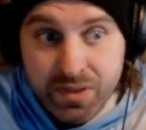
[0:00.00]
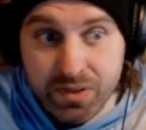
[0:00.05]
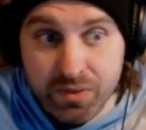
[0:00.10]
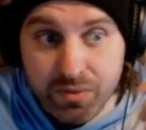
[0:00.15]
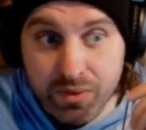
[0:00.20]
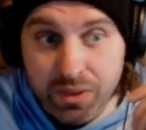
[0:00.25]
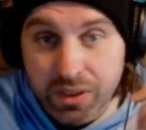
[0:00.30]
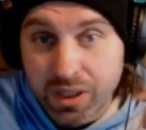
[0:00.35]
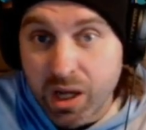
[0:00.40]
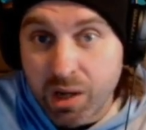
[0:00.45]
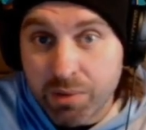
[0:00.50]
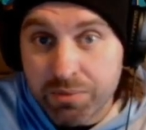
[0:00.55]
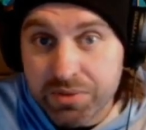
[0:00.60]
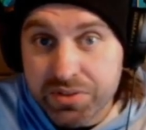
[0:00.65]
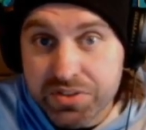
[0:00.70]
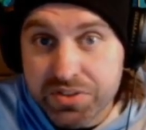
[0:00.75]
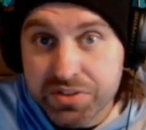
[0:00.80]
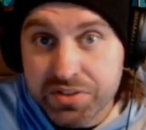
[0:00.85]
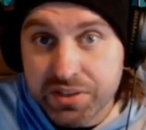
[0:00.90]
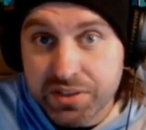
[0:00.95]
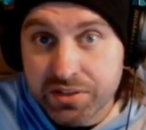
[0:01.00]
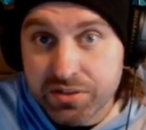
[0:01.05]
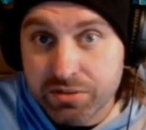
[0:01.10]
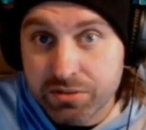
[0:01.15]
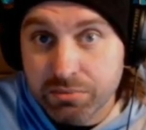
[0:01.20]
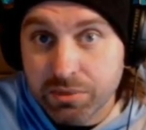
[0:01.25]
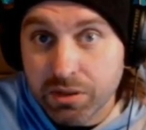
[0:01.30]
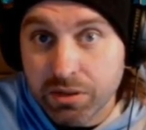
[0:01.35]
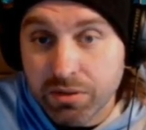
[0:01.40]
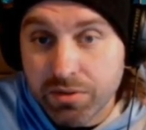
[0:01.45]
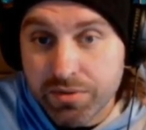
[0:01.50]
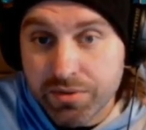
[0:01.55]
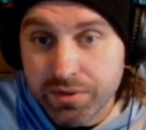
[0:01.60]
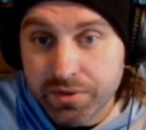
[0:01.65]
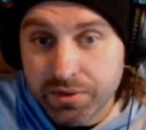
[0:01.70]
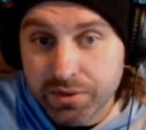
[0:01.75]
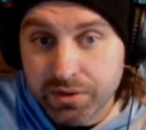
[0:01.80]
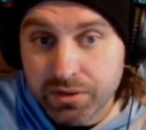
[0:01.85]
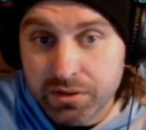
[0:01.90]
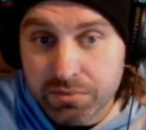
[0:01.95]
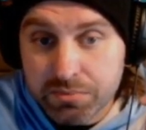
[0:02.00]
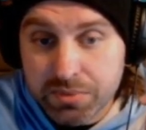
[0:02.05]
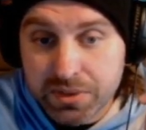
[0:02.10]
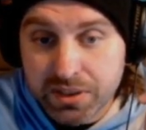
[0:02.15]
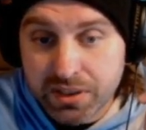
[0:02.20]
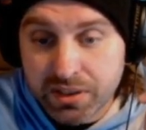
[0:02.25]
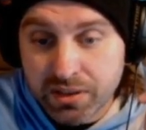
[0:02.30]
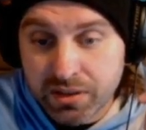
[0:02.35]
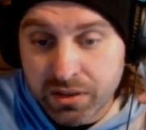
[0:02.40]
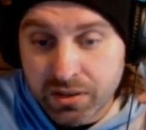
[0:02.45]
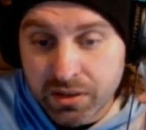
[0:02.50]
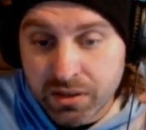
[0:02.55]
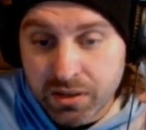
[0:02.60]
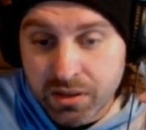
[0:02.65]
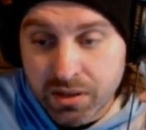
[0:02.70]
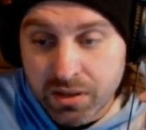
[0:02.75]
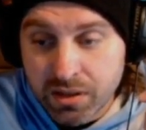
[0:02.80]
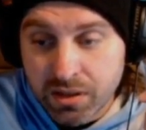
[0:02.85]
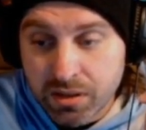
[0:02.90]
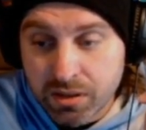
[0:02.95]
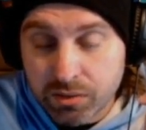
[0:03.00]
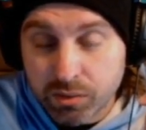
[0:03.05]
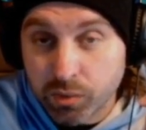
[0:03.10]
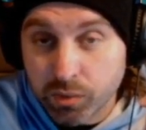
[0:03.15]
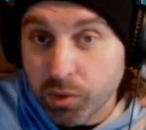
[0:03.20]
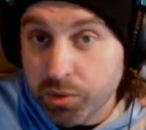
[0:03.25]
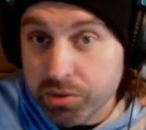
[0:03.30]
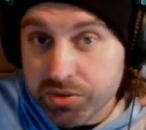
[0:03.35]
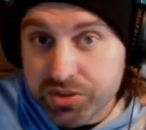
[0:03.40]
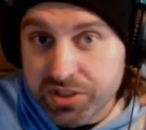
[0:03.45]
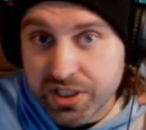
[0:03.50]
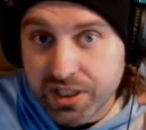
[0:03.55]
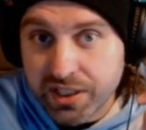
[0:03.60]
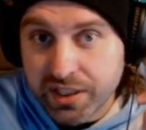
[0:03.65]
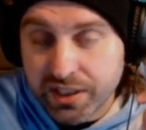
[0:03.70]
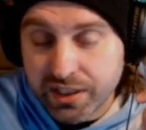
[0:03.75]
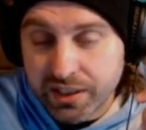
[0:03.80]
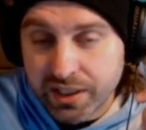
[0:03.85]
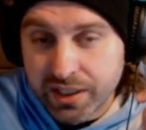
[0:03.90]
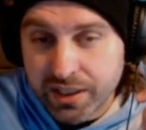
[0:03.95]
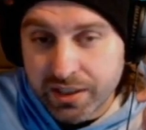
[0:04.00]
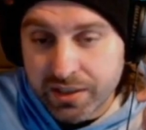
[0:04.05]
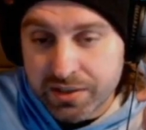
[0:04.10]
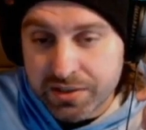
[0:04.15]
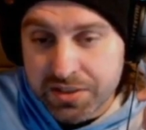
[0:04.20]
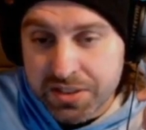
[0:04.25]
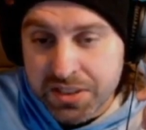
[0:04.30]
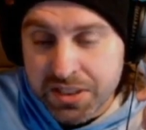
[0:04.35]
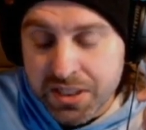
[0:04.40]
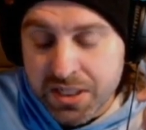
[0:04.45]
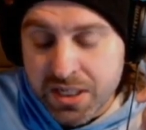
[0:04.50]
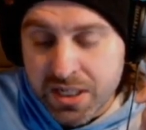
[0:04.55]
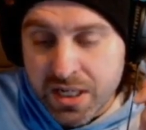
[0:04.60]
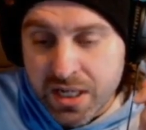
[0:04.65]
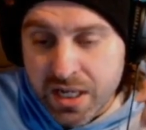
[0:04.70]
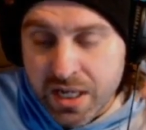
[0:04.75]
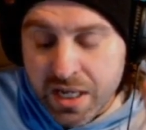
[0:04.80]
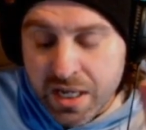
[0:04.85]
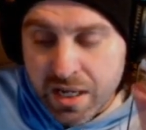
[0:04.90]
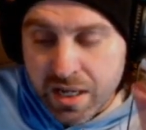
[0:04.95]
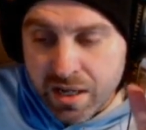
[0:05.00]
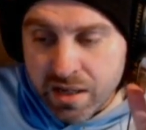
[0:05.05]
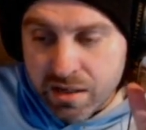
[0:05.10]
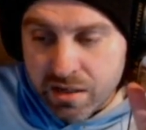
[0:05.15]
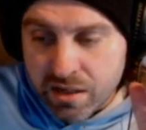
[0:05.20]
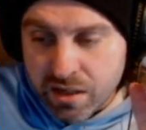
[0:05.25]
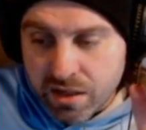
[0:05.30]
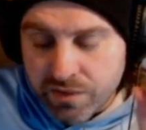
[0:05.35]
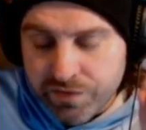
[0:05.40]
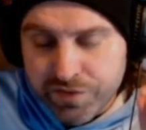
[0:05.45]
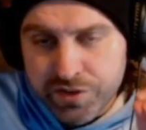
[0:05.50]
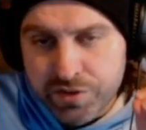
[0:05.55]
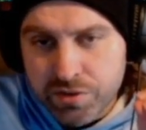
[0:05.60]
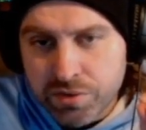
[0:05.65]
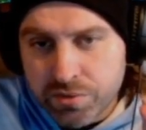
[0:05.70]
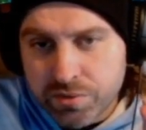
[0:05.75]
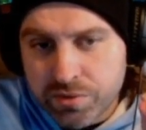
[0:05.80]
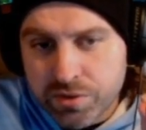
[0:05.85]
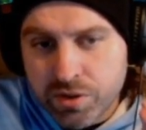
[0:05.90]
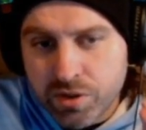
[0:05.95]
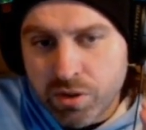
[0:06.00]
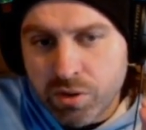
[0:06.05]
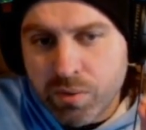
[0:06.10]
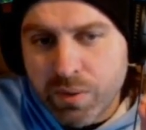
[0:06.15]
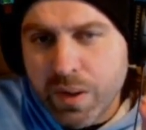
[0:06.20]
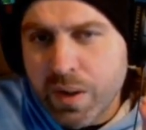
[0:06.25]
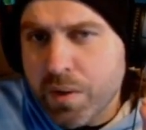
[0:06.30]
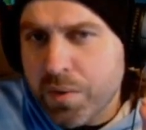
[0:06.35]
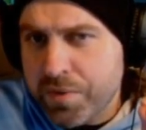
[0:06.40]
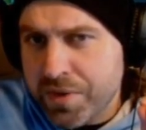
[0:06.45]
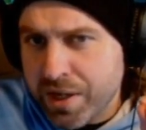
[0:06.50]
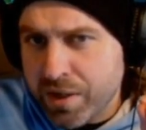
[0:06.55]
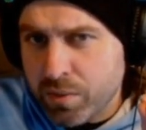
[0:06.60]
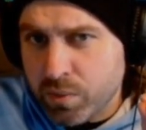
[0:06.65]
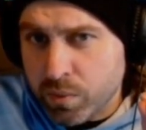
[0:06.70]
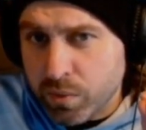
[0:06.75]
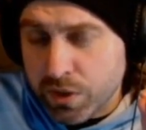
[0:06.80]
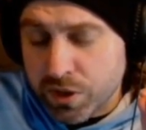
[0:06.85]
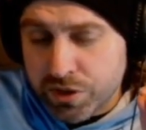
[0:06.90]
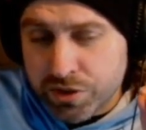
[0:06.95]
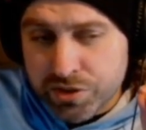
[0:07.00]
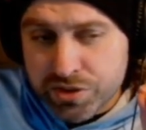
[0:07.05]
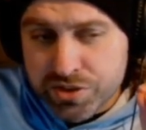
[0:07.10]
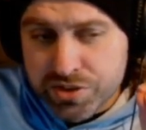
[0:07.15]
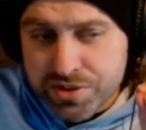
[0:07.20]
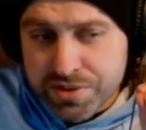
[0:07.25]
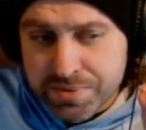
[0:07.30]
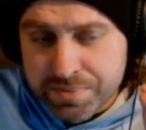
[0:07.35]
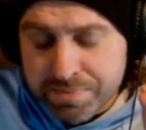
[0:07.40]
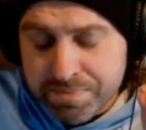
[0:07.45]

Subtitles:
well, obviously tomorrow they're going to be rotating, and if you don't know how that works,